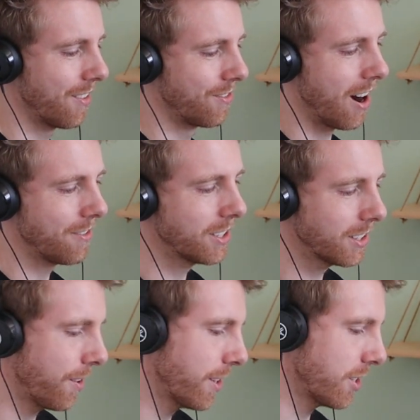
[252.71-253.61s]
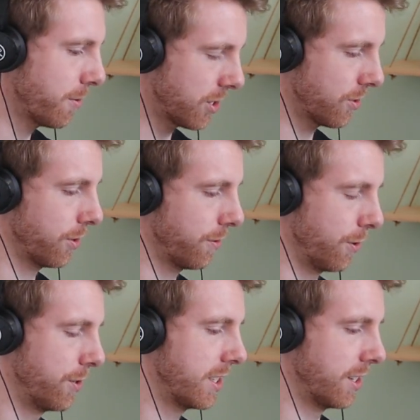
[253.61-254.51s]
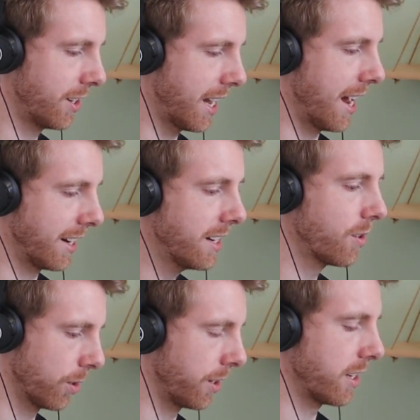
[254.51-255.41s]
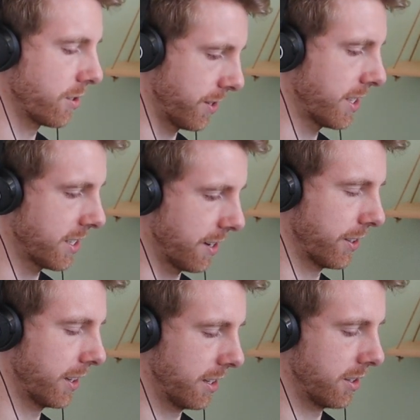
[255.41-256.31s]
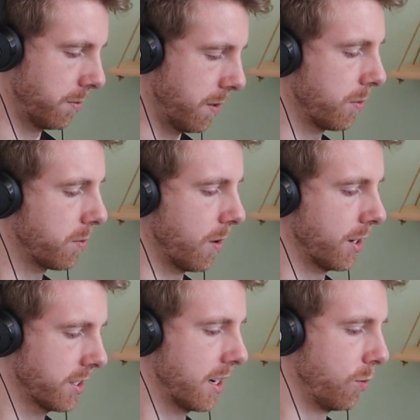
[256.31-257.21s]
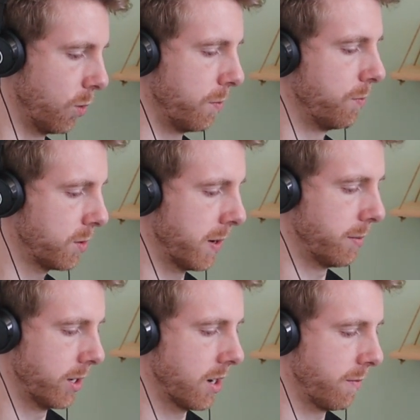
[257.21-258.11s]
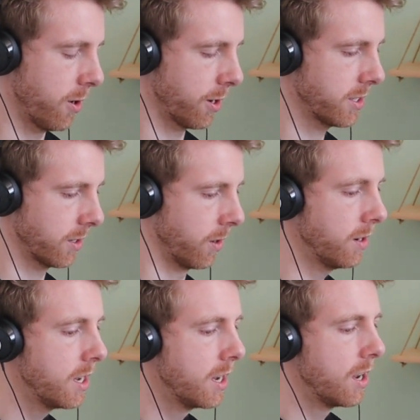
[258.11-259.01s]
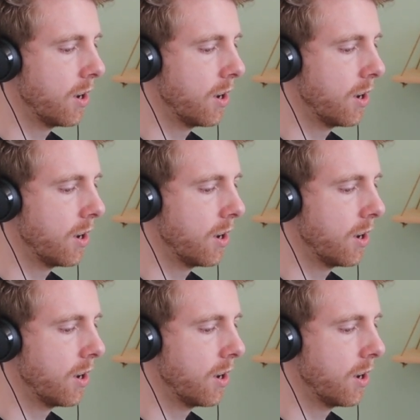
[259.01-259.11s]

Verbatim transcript: rather than going so much through the foods that you can eat, although that's obviously something that the people promoting a site will spend a bit of time focusing on,